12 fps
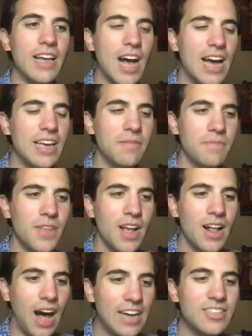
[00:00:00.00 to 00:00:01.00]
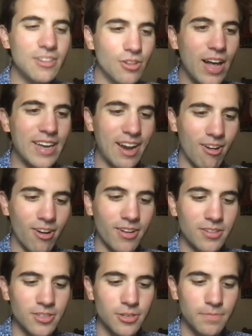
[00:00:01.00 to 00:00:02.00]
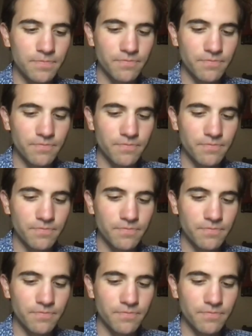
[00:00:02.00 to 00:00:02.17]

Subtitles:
I still like Arians.